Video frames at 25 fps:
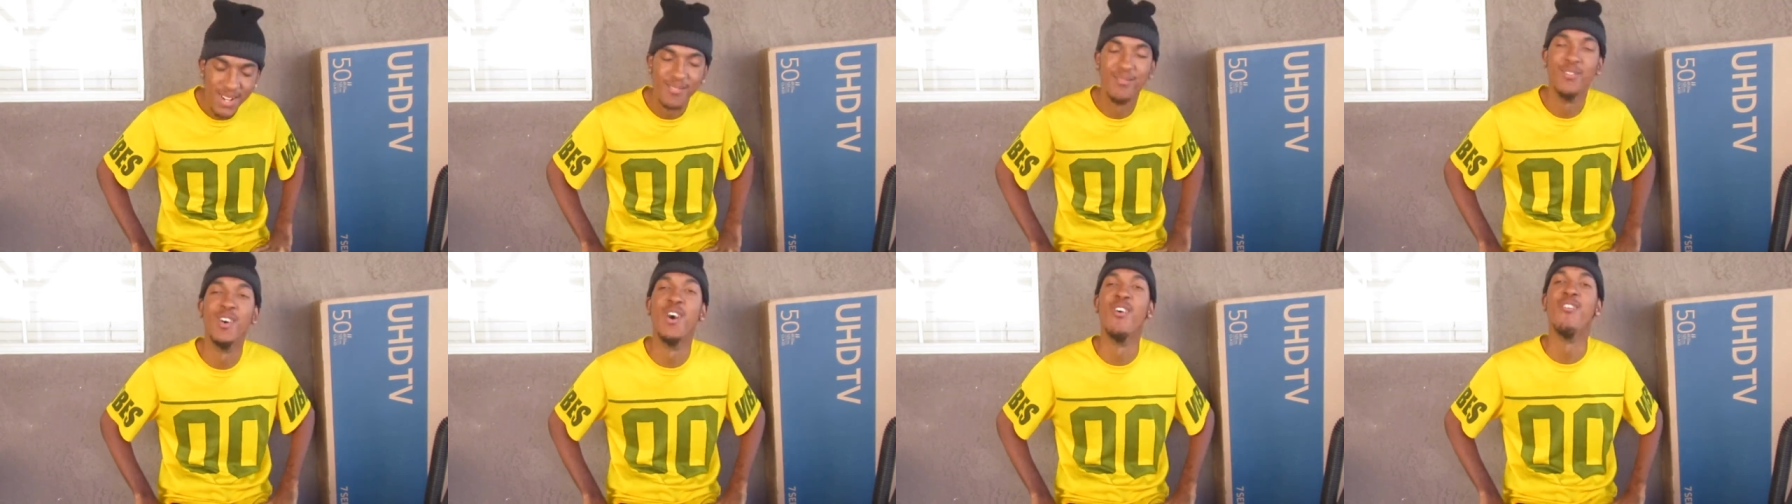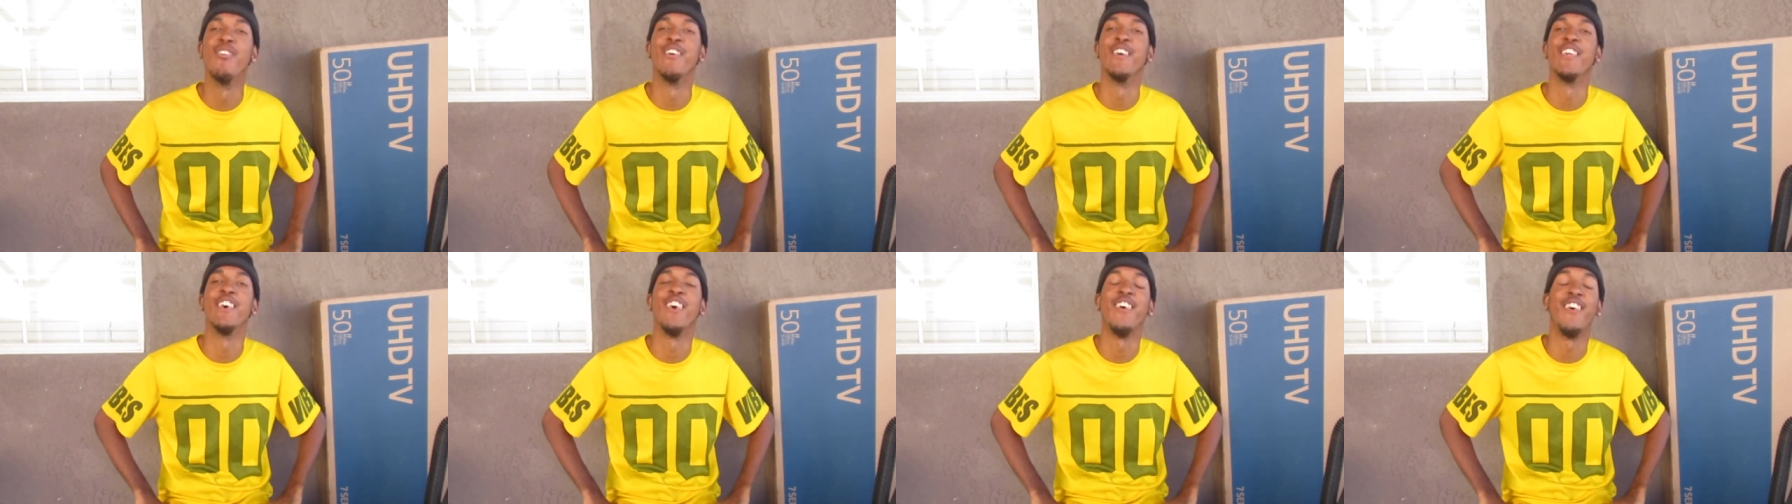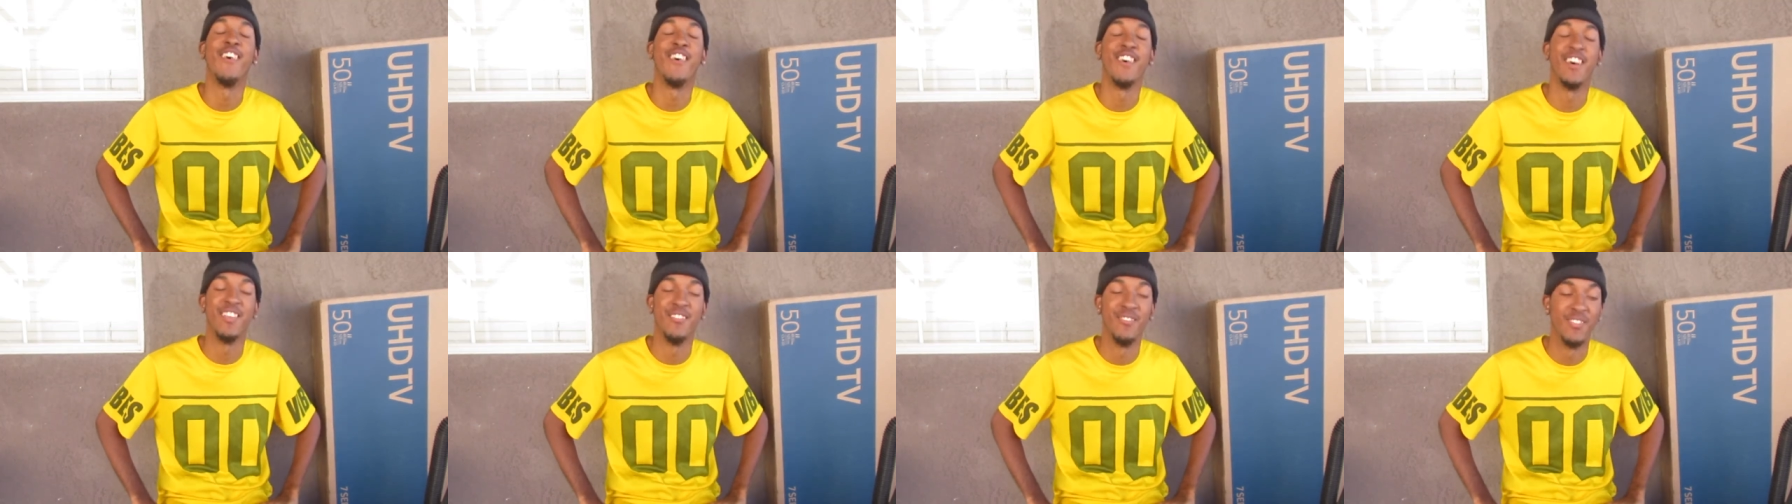moving
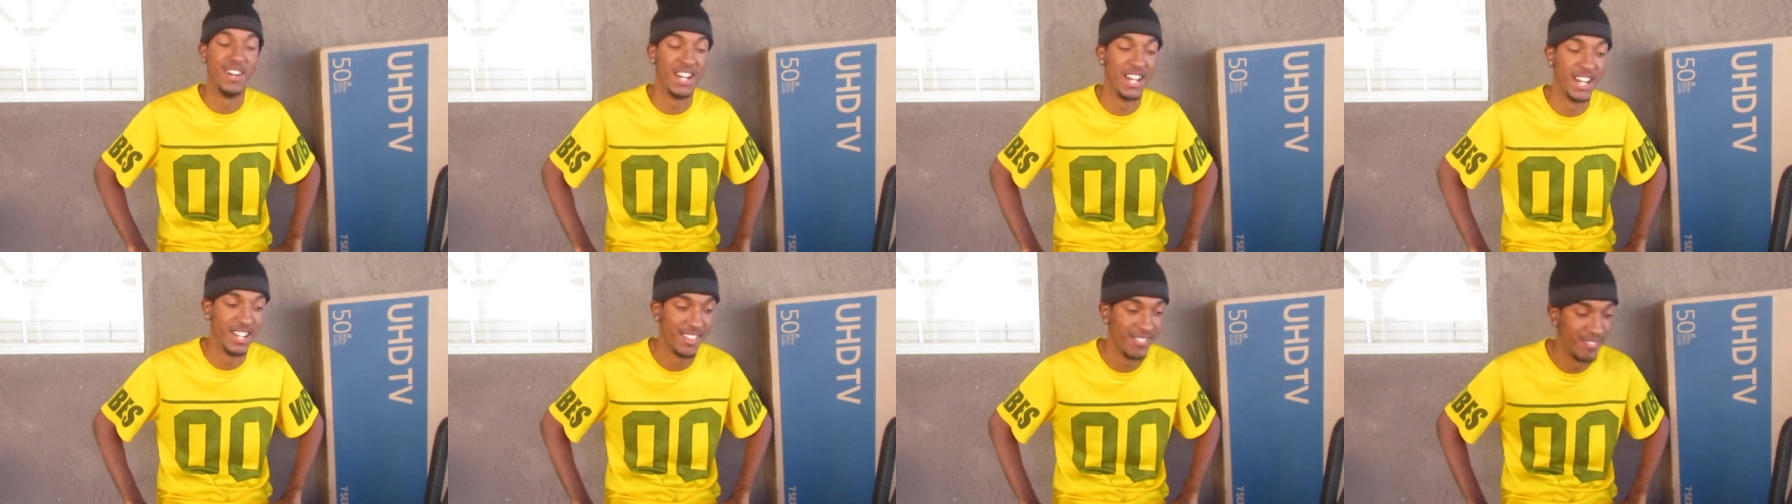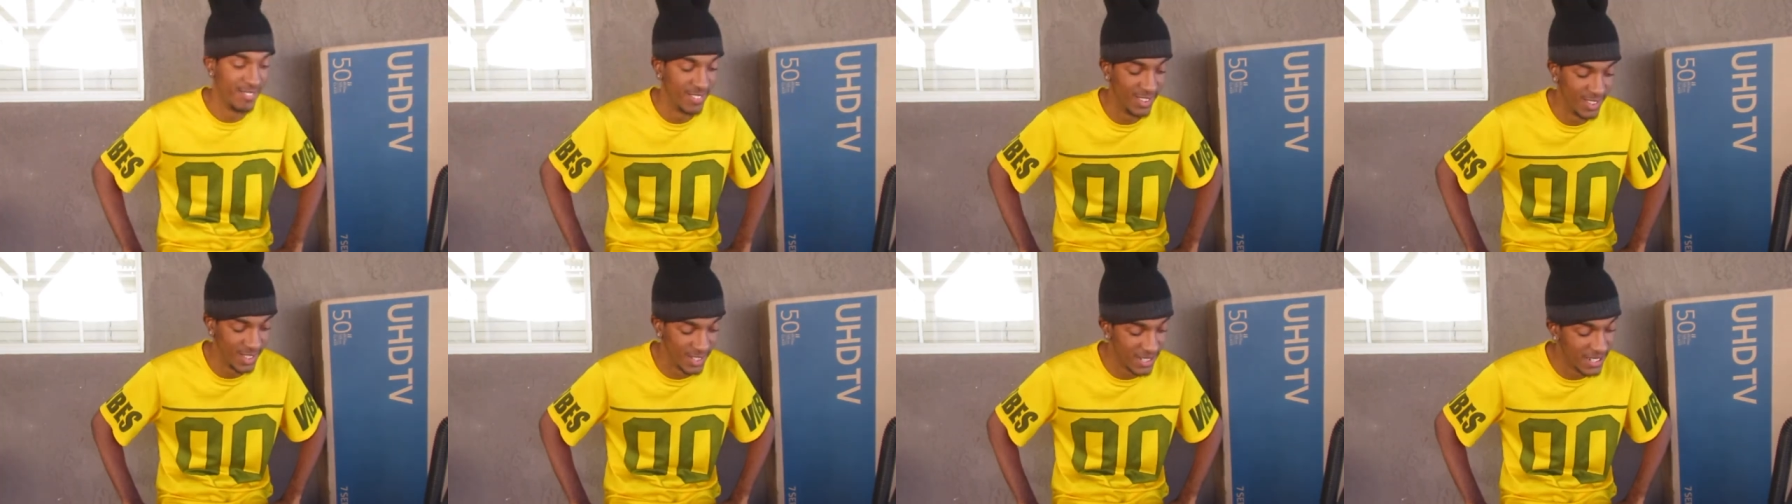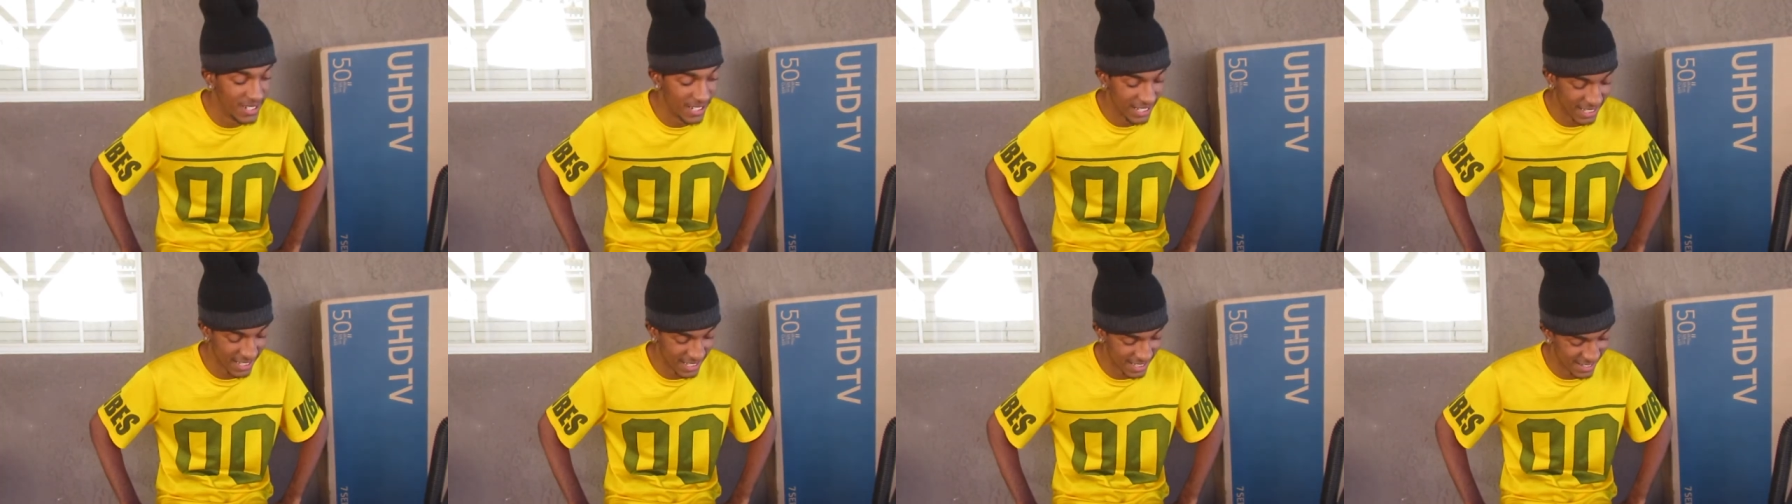on, man.
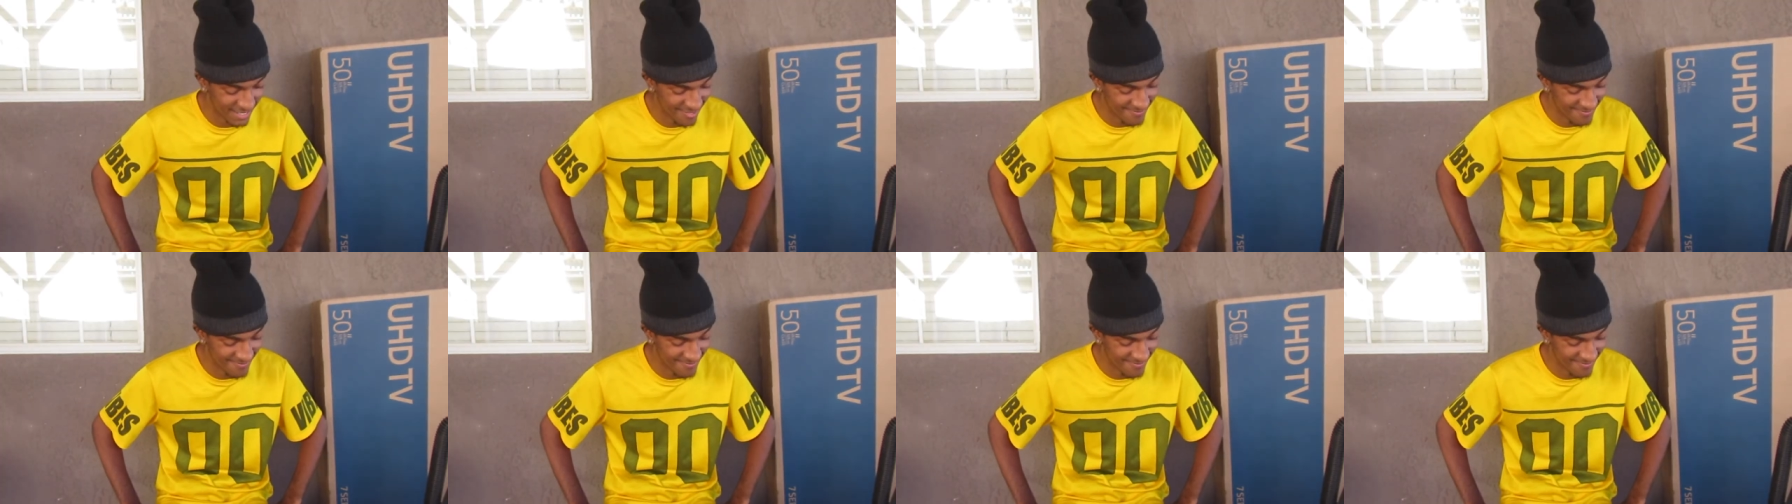Look,